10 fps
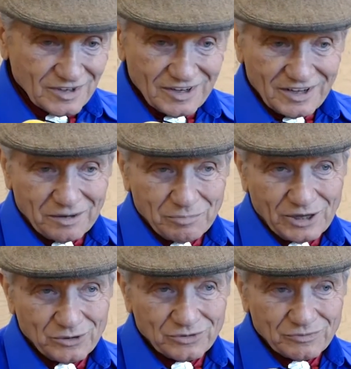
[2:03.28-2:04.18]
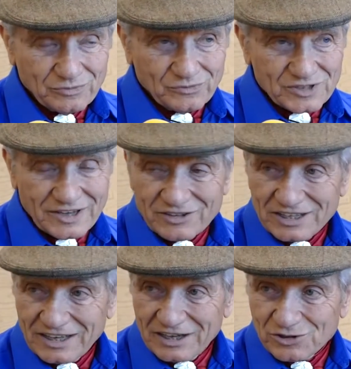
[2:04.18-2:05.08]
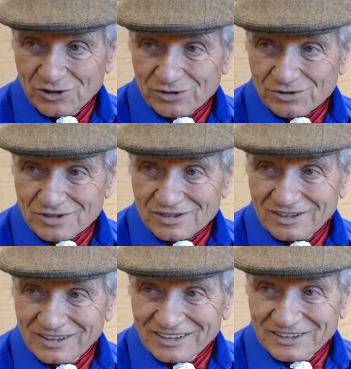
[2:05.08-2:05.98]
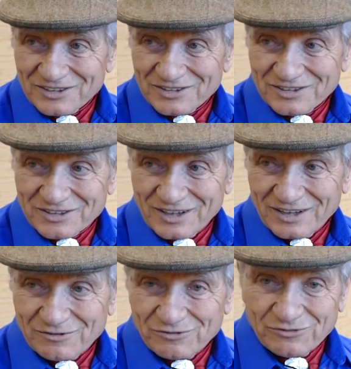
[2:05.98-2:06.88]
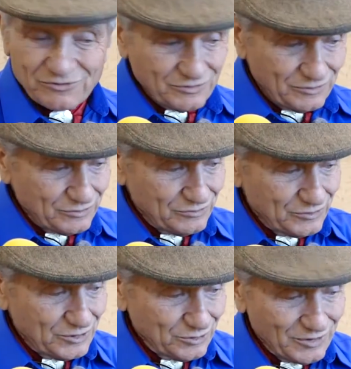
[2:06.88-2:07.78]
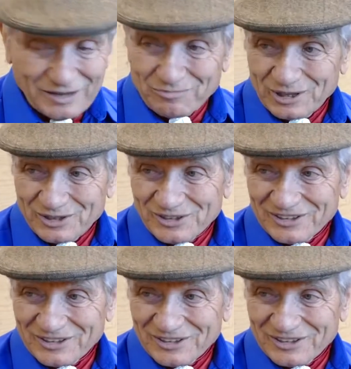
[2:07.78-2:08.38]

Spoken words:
about 78 years since I took that picture.